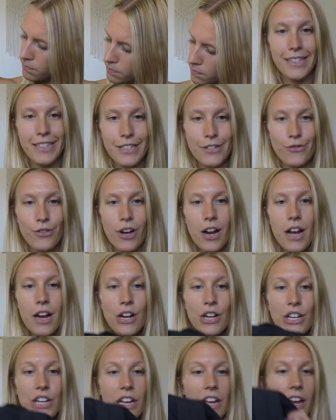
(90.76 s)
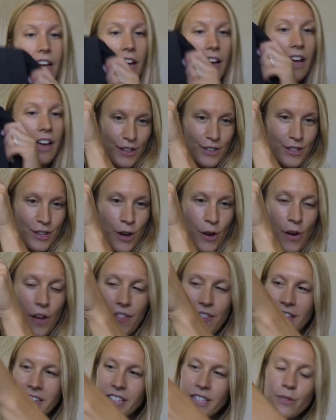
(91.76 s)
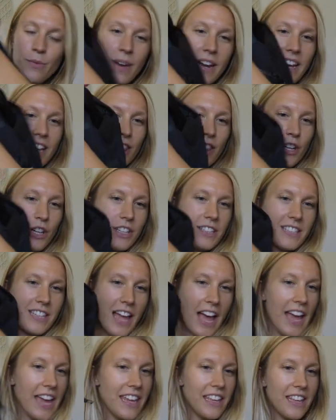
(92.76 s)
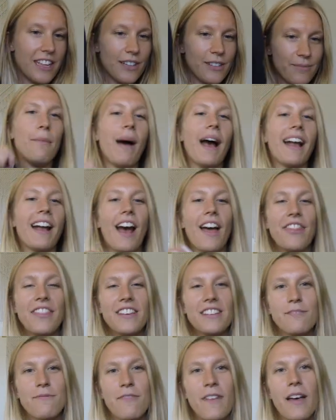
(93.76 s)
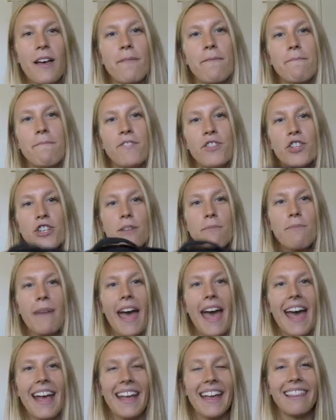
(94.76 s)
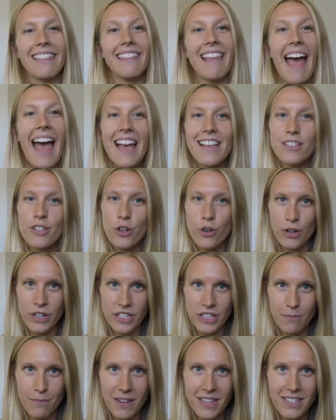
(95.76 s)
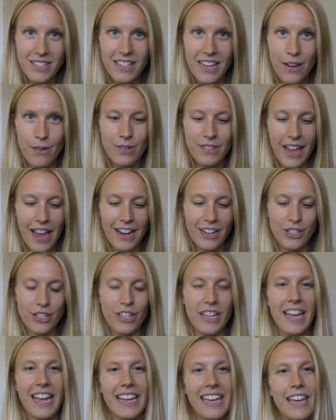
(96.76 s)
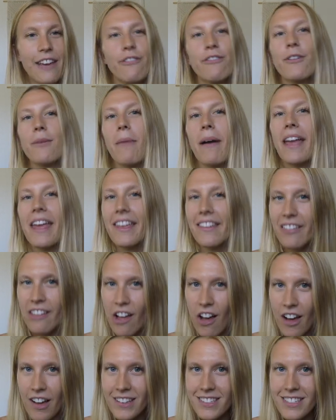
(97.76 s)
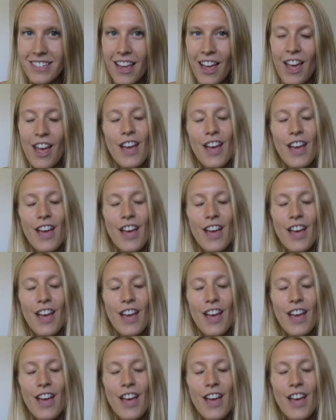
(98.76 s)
Disregard. So this is what it looks like. I got this gym bag last Christmas. It was actually a gift from my in-laws.